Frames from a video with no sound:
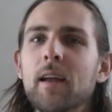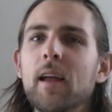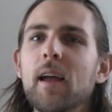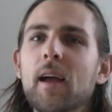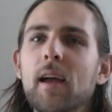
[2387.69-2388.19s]

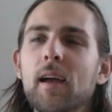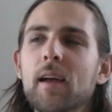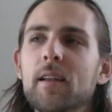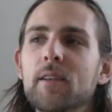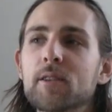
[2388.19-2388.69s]

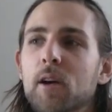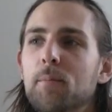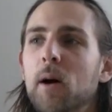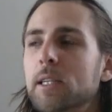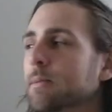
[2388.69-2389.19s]
and he was going to
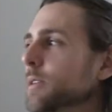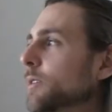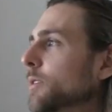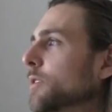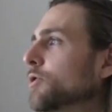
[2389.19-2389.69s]
possibly
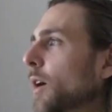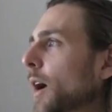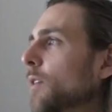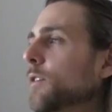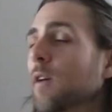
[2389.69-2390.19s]
try out
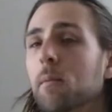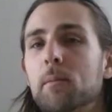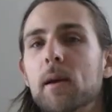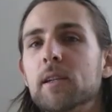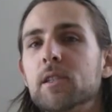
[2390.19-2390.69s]
the farming
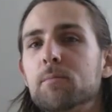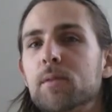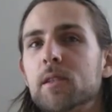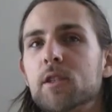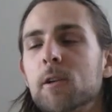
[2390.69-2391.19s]
managing
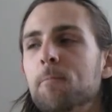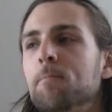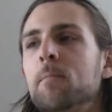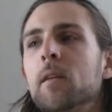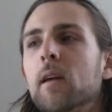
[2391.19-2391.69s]
position.
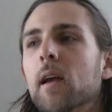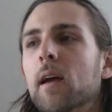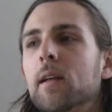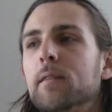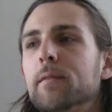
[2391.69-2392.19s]

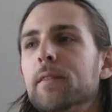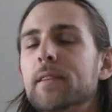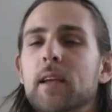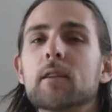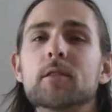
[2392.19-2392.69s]
And this
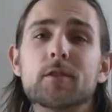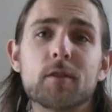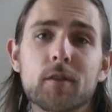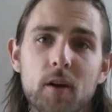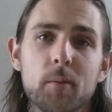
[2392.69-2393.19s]
house is for the
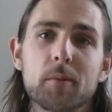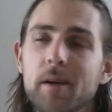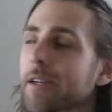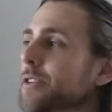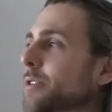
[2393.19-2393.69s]
farming
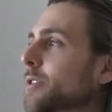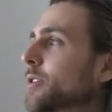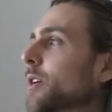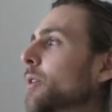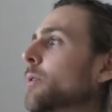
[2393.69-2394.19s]
manager. And
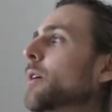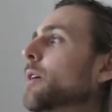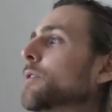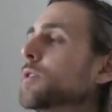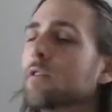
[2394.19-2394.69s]
so
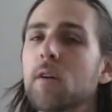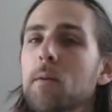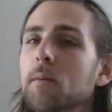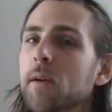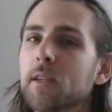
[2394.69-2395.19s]
there's no farming
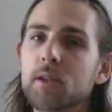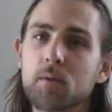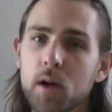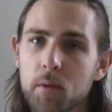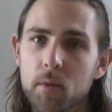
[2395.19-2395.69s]
manager, we're
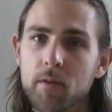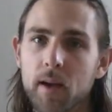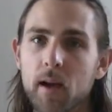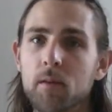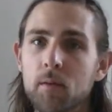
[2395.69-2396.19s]
going to be moving out.
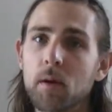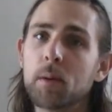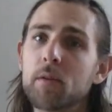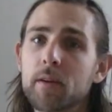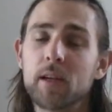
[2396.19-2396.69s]
We're probably
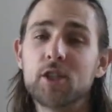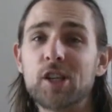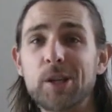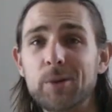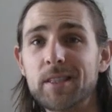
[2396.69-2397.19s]
moving out
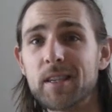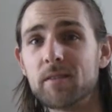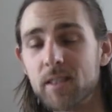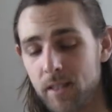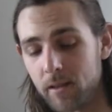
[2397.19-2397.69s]
January
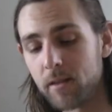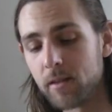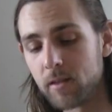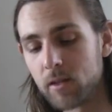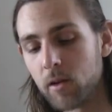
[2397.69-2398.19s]
17th. And
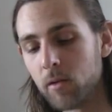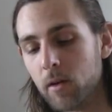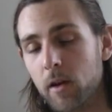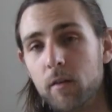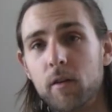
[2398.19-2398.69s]
so
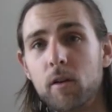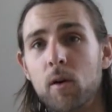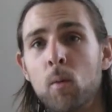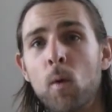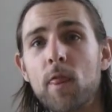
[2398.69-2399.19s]
figuring out
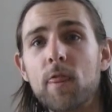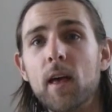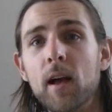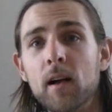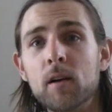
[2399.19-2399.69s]
what the
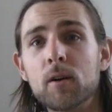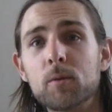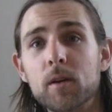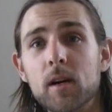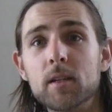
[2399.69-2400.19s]
hell we're
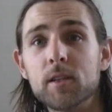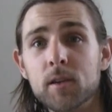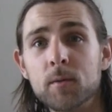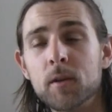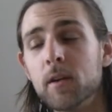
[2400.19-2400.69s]
going to do.
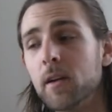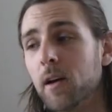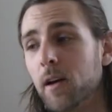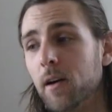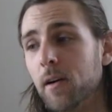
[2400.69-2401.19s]

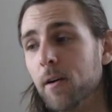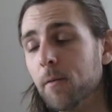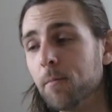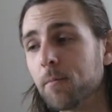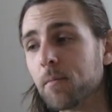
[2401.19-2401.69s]
Um,
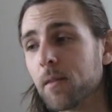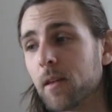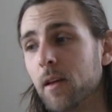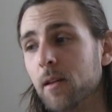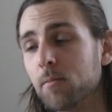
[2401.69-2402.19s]
and